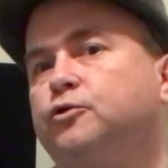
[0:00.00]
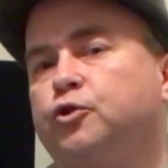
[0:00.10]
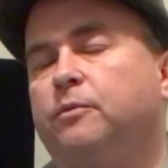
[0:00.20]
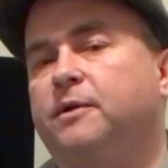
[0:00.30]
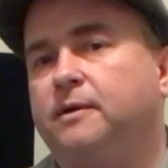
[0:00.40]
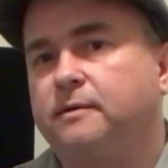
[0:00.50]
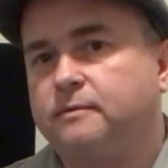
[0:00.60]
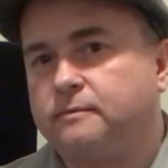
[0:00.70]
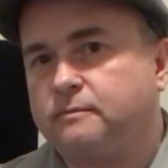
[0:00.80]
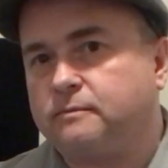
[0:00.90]
German
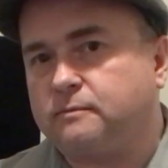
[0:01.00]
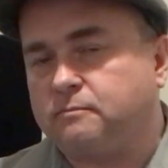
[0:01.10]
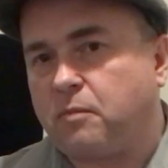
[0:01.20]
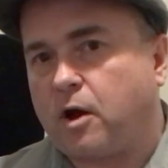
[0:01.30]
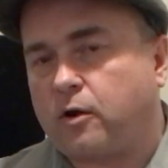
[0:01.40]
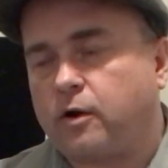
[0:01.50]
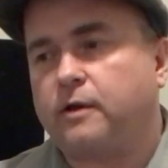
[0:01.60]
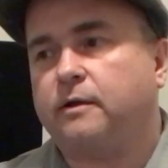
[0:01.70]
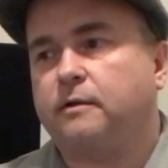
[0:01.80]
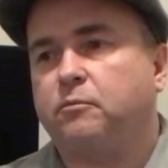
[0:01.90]

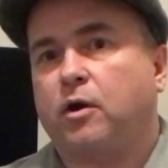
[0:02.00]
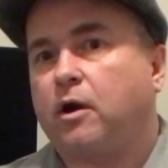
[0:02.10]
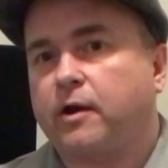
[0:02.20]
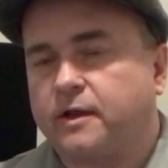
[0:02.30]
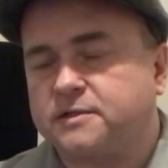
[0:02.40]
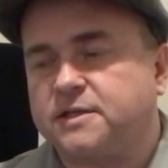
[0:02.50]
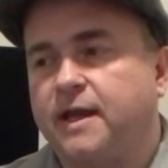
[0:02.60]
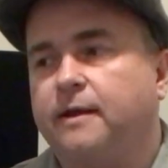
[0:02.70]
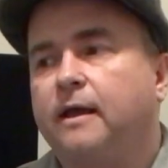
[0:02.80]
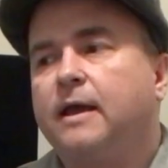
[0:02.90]
monarchic
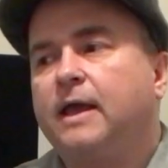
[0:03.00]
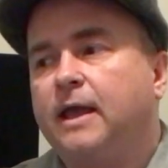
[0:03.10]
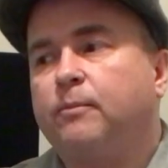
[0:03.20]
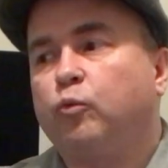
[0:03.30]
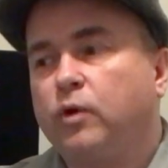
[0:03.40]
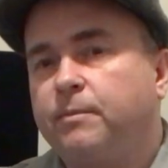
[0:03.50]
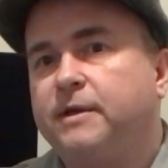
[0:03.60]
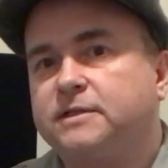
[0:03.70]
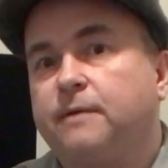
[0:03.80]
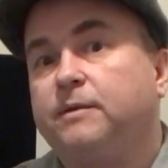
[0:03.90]
state. It would have
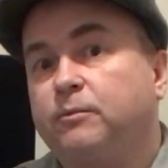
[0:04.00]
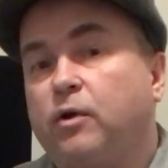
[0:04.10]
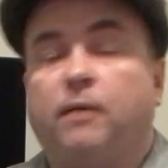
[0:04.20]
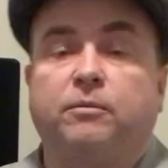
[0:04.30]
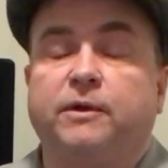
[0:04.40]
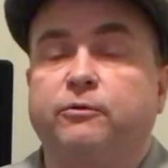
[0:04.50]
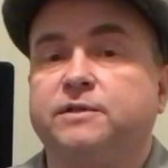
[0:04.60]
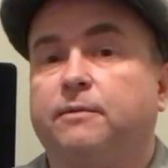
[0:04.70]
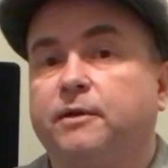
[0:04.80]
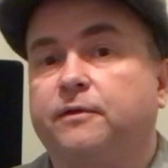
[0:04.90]
been something probably
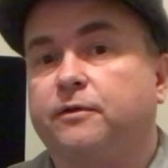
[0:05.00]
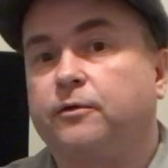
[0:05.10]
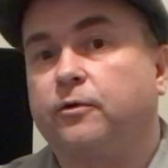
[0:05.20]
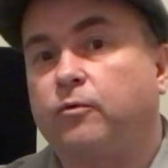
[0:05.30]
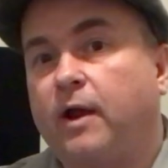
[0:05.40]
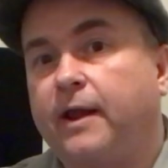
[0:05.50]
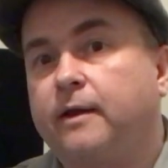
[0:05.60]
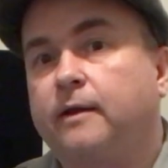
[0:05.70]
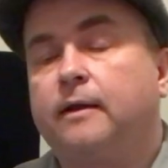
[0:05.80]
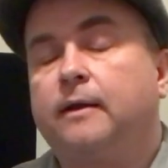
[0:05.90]
resembling the Third
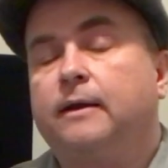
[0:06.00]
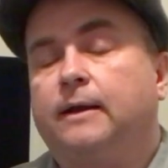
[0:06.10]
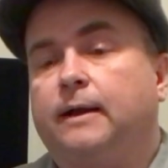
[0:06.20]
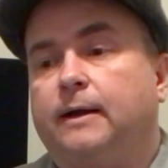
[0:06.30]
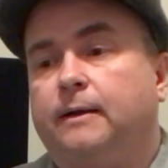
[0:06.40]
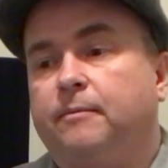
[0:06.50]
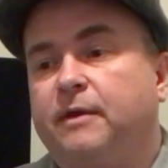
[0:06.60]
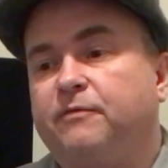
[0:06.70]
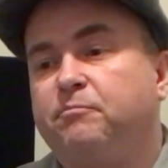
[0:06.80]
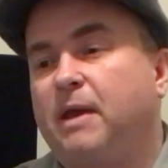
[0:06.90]
Reich,
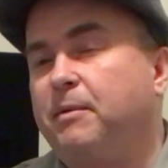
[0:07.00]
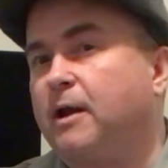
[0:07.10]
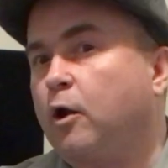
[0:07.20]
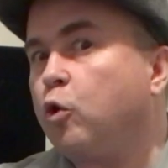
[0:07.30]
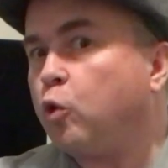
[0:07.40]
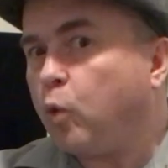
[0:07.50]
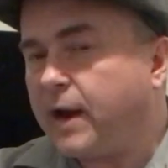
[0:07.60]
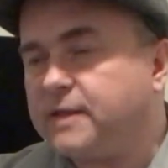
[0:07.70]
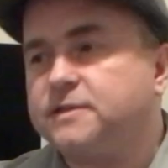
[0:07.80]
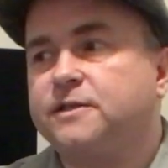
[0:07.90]
if maybe not
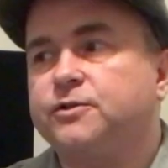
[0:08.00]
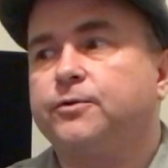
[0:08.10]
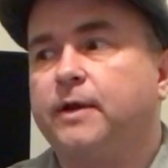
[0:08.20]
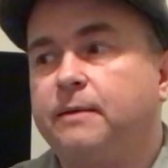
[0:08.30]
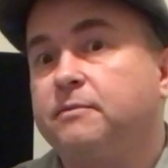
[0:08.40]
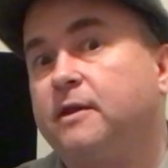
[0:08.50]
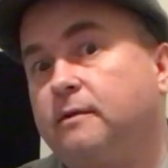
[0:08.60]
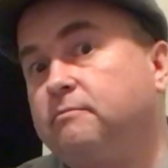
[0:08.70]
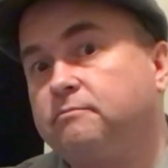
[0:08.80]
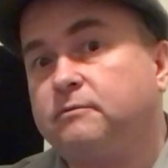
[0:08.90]
quite as extreme,
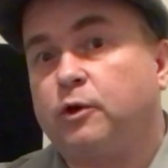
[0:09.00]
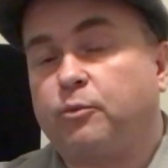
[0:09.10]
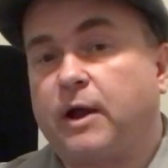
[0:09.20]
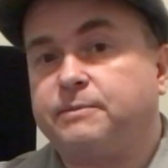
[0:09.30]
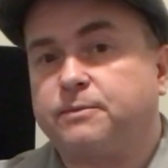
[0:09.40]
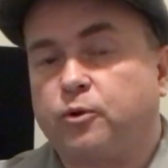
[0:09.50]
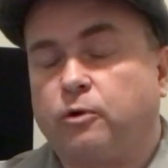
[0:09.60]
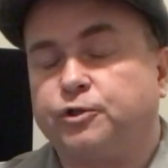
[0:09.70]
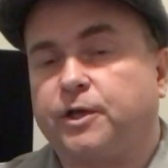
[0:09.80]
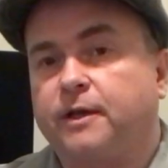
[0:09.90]
then, you know, perhaps
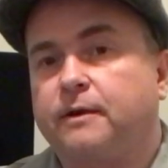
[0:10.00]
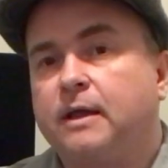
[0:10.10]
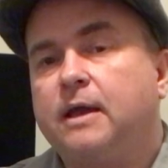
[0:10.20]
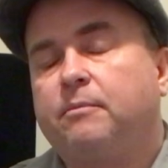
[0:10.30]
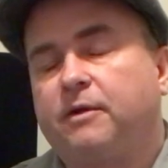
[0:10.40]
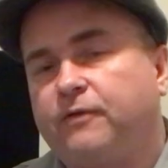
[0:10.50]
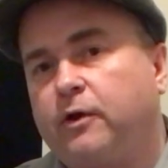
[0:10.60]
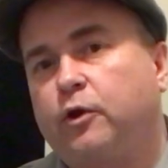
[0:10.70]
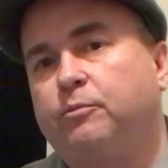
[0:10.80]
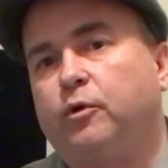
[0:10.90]
approaching it. But a
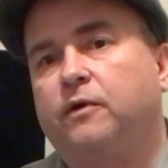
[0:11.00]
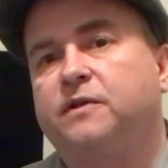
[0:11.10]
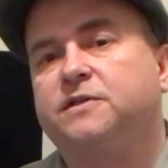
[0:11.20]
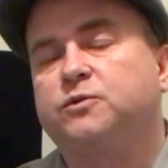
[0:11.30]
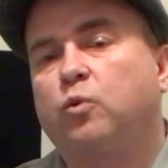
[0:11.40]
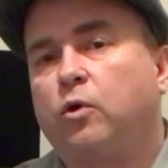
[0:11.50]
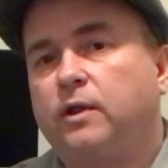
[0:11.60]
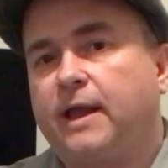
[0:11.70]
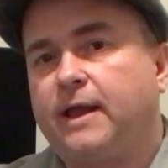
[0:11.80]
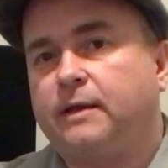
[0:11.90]
very good book. This is
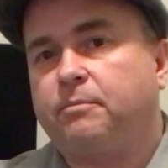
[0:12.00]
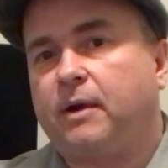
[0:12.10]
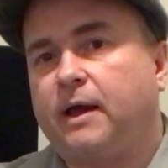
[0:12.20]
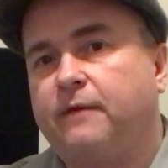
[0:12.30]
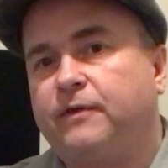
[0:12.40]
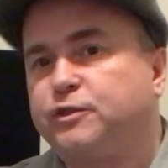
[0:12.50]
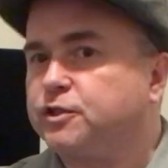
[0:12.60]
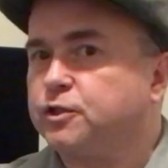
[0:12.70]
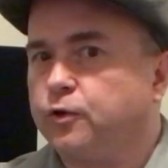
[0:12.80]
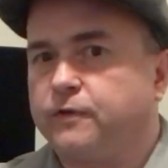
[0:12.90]
Warland by
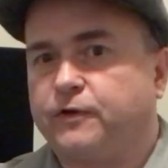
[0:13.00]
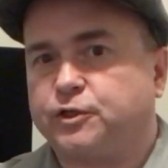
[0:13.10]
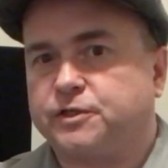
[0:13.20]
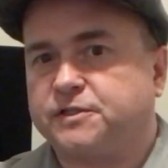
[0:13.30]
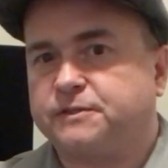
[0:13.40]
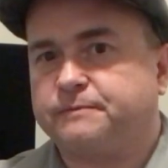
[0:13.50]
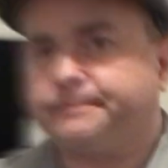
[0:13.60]
Vegas Lulivicius.